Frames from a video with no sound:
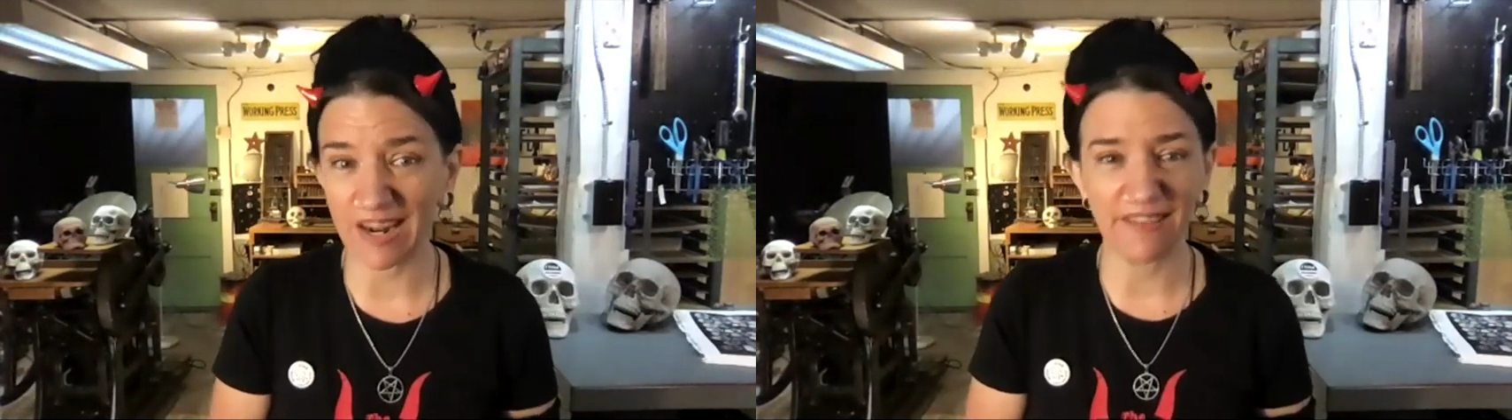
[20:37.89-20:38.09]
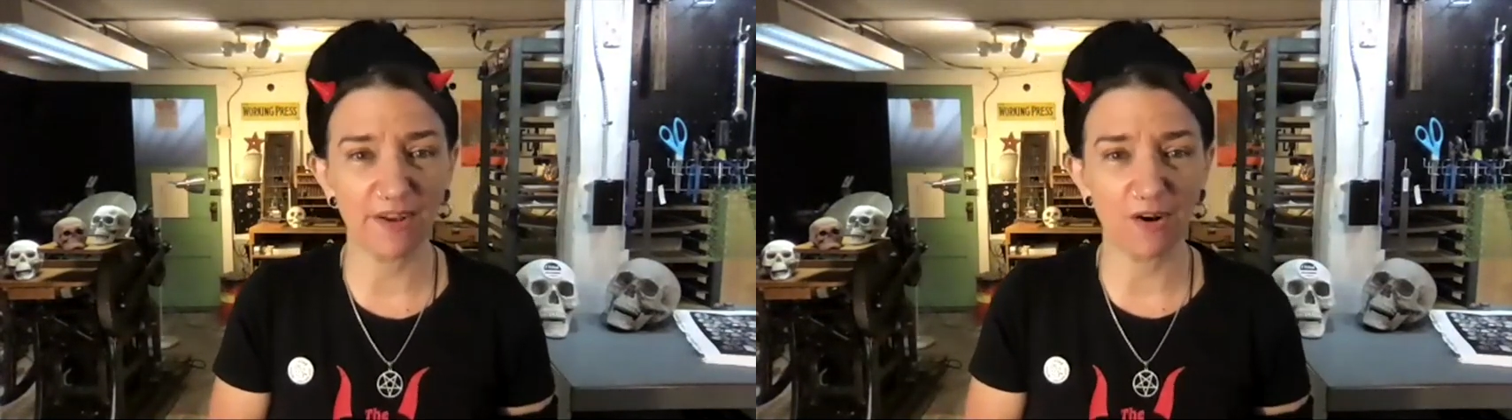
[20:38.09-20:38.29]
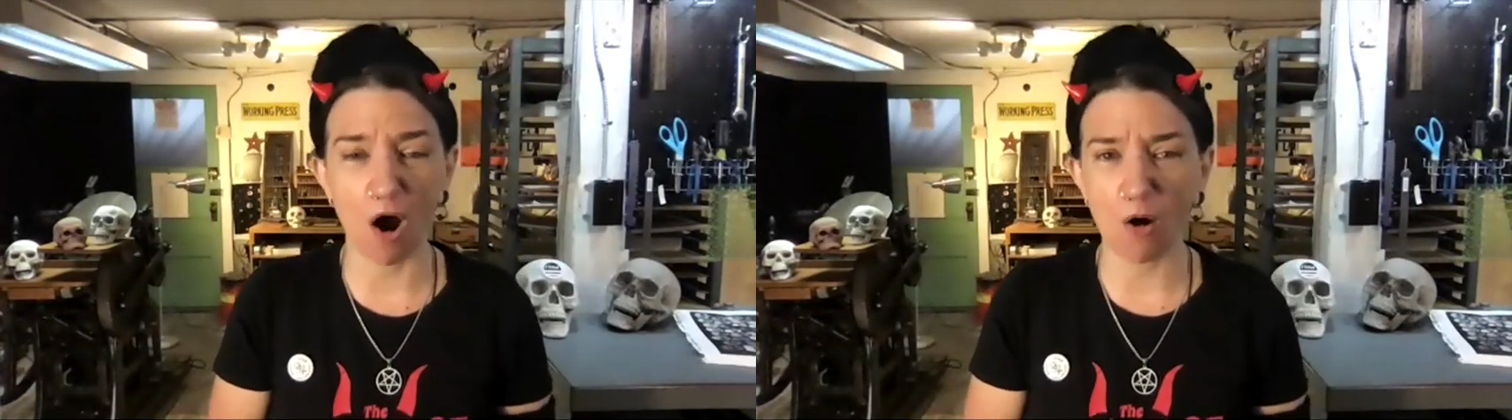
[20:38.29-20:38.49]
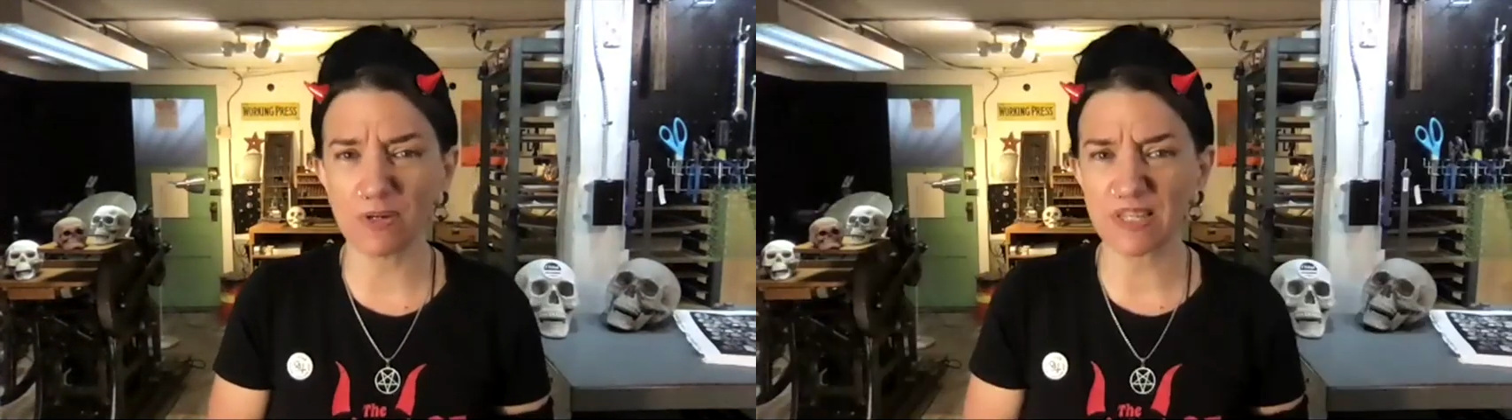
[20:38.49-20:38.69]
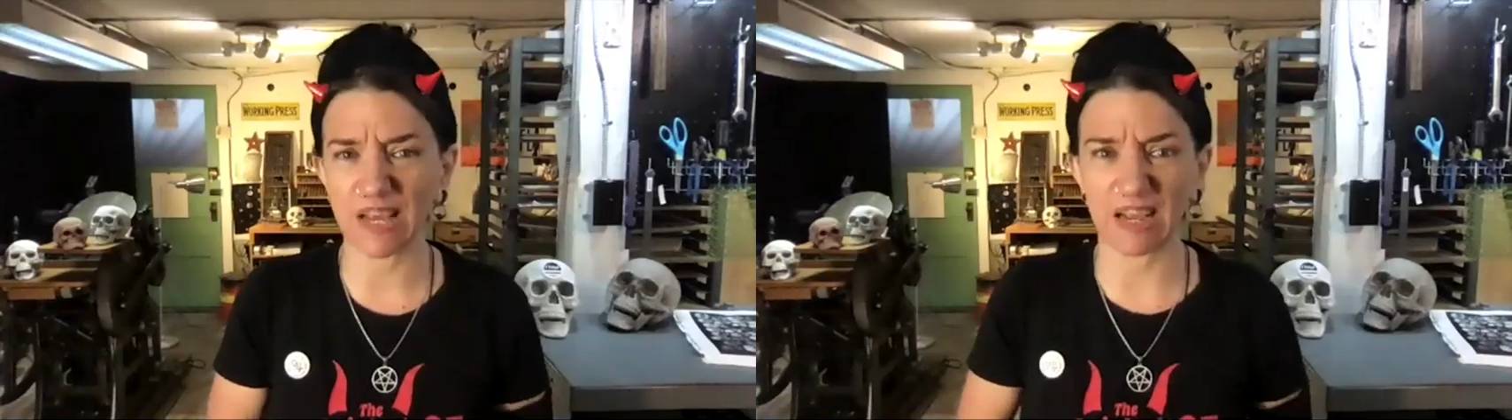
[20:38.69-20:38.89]
And they're
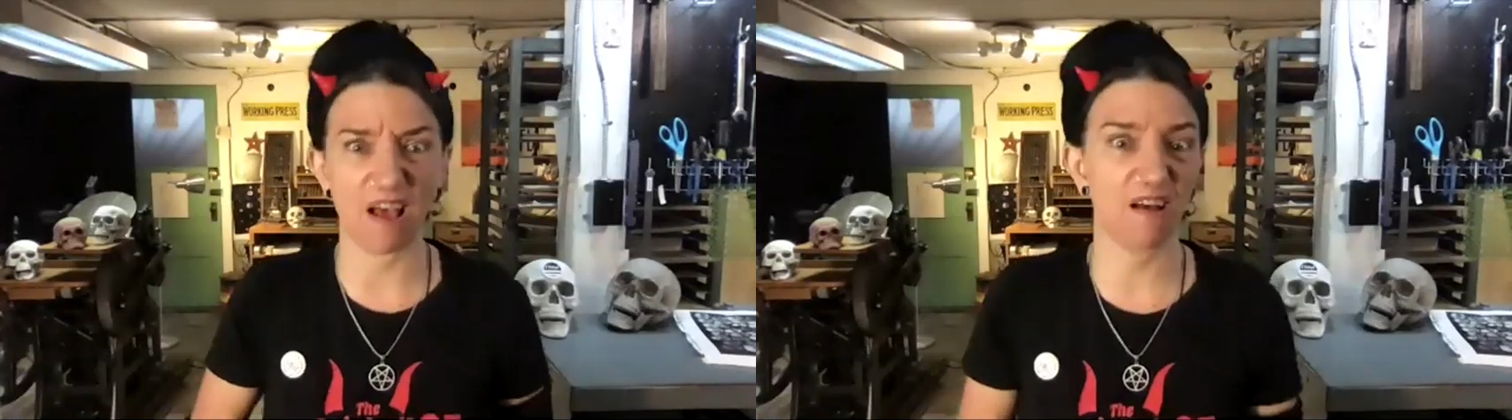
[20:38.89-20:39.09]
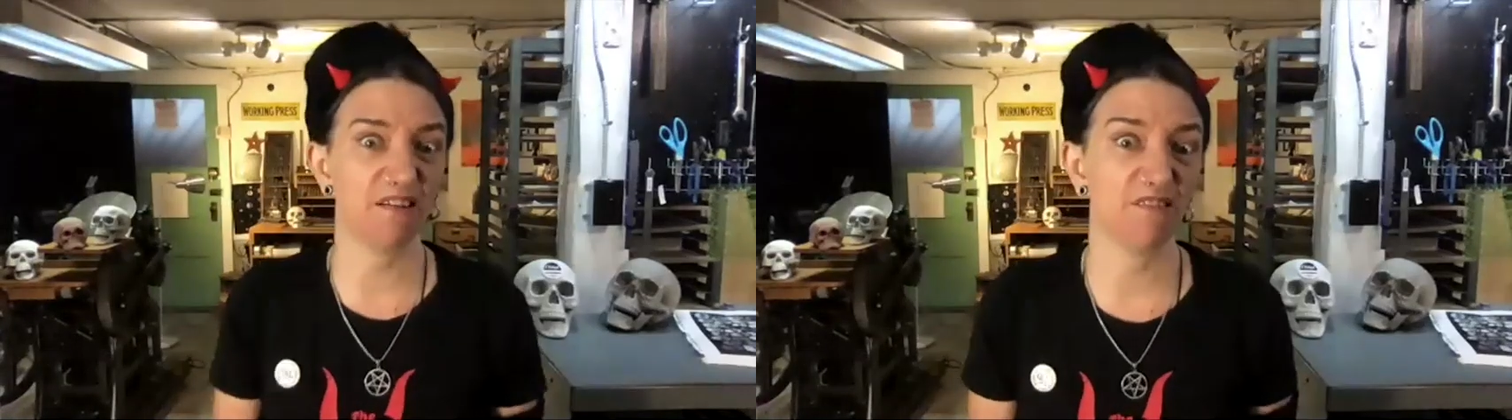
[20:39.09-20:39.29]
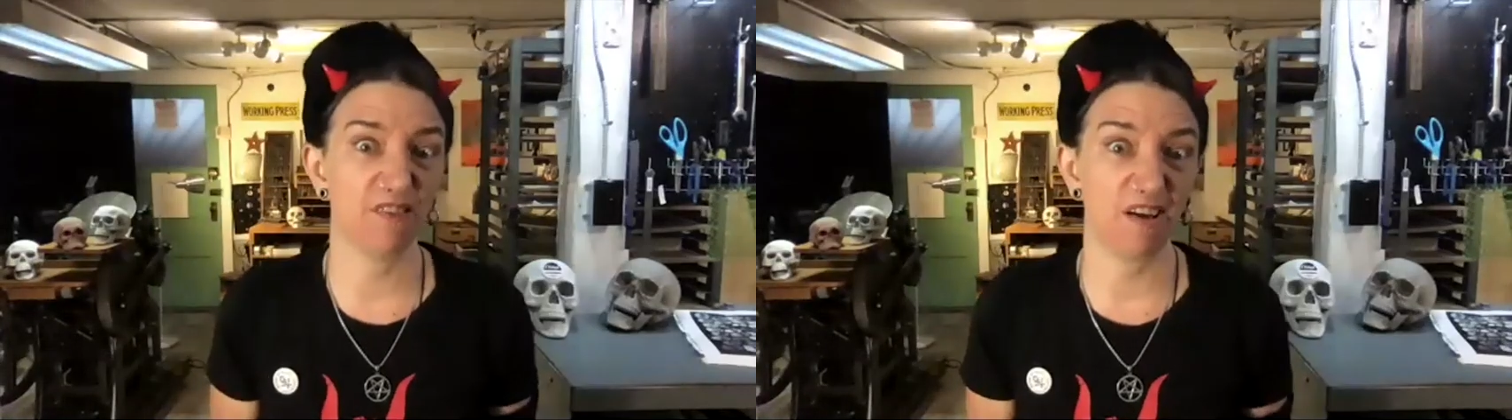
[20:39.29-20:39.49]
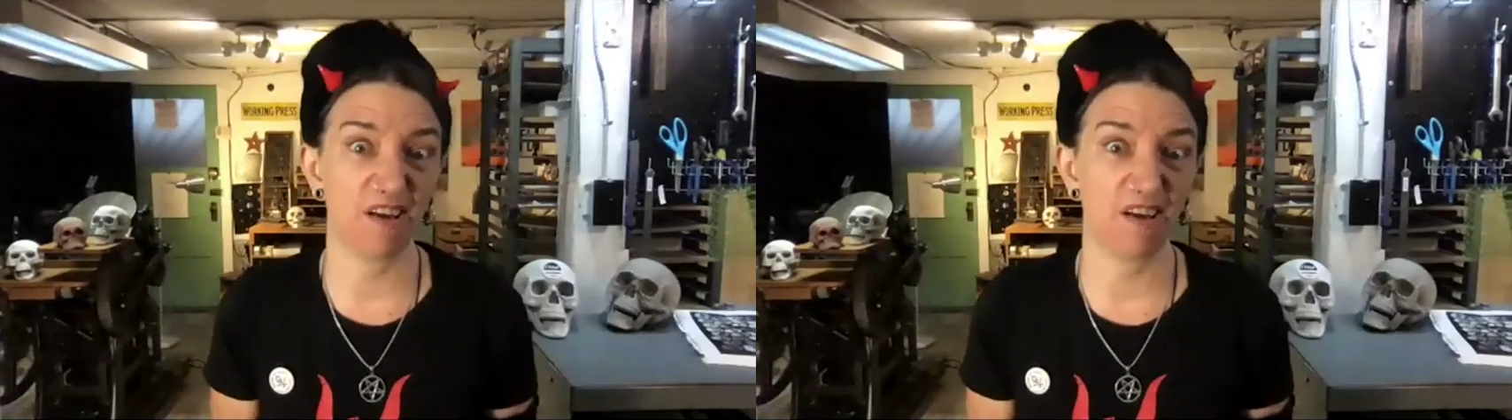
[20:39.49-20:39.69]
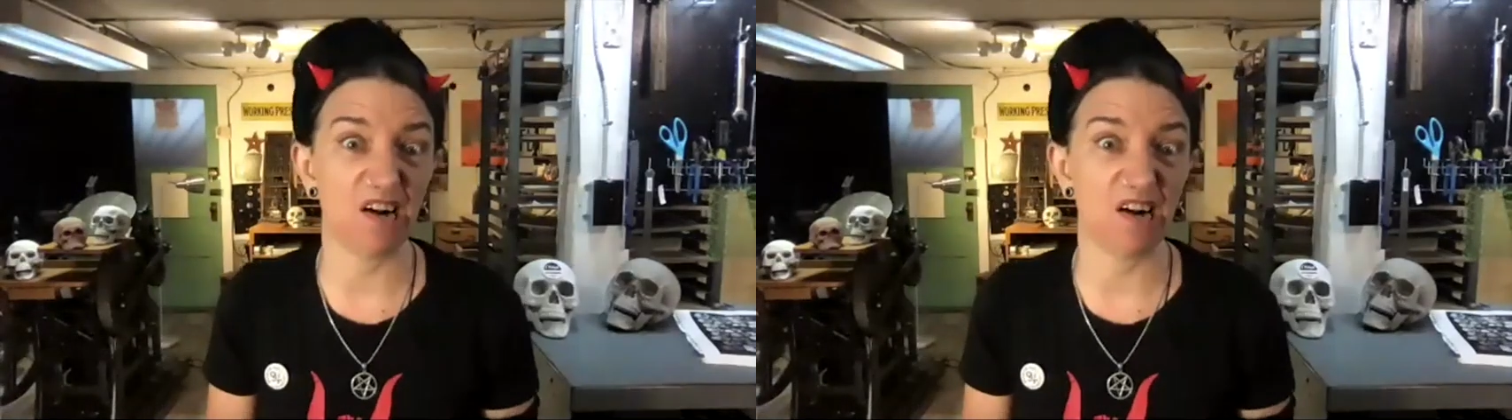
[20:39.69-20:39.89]
always like
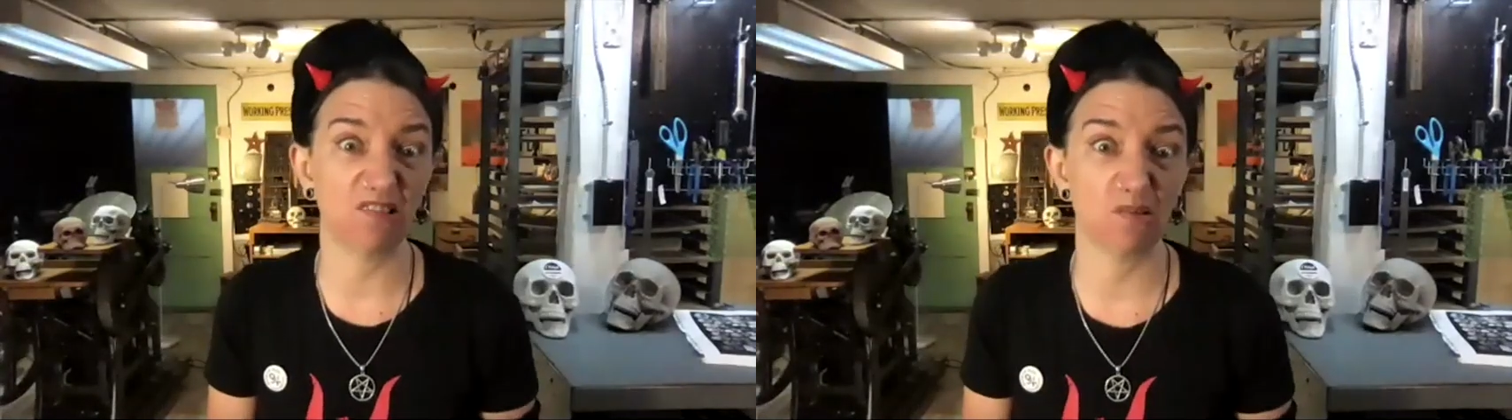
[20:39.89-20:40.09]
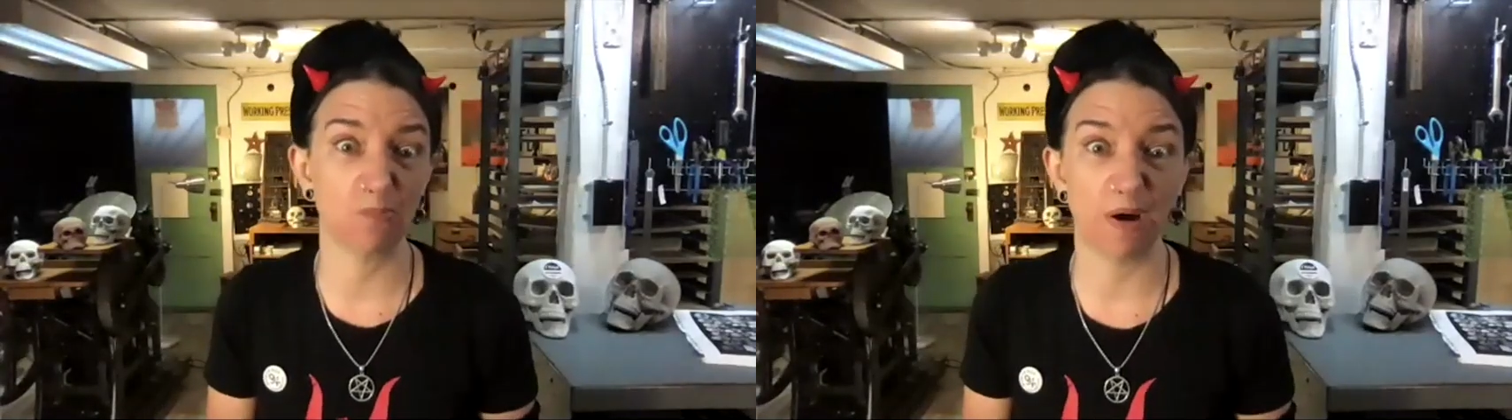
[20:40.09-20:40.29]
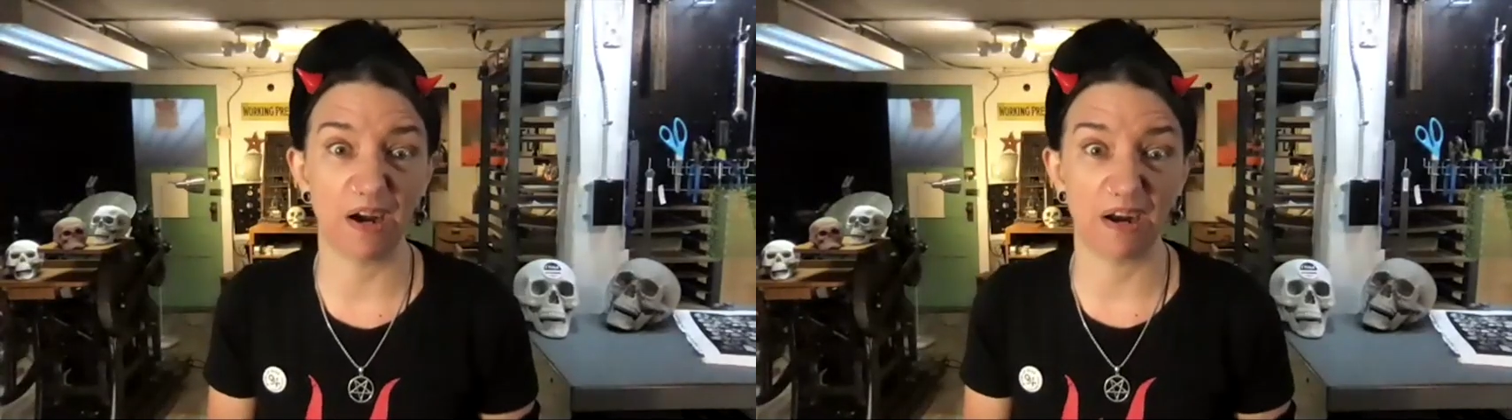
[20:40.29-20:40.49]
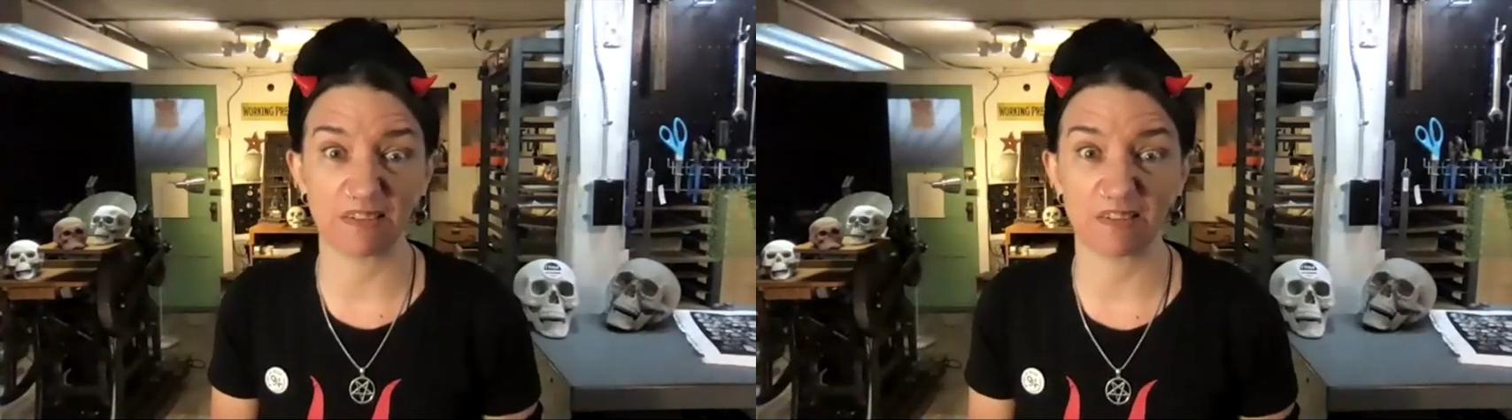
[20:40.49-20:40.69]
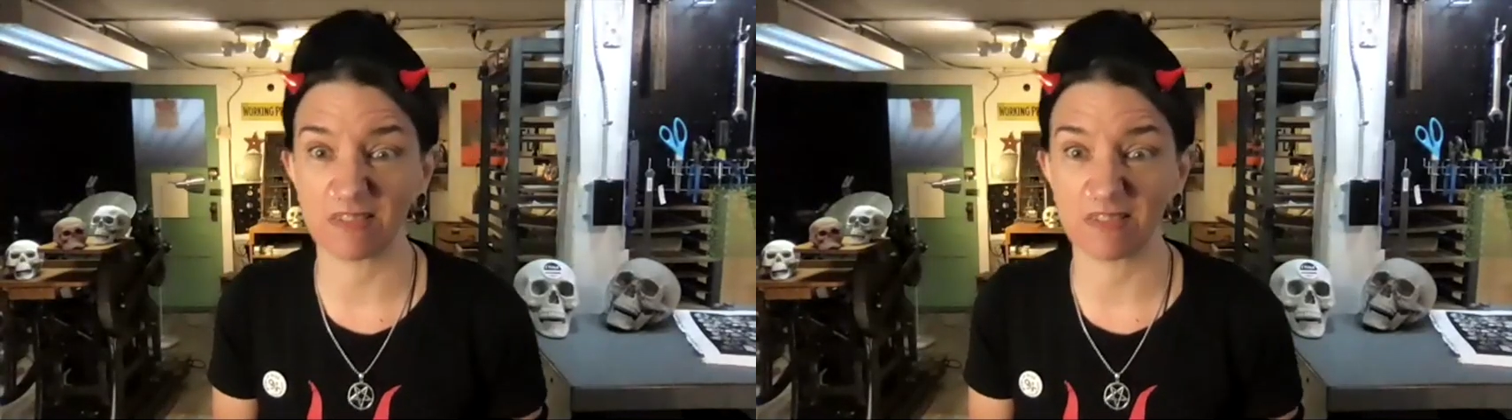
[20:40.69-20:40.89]
$800
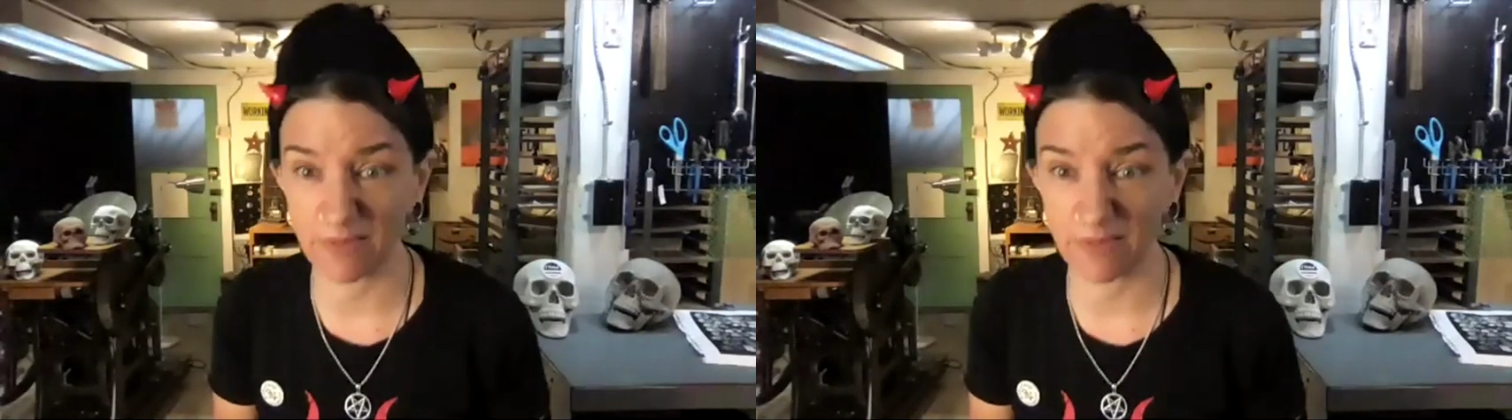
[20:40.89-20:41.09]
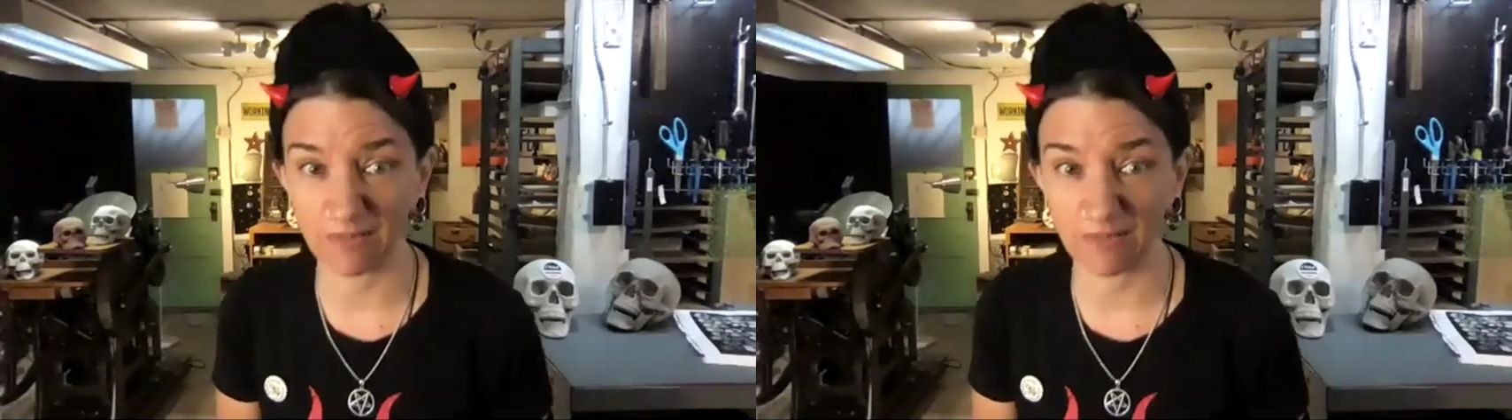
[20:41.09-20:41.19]
or something.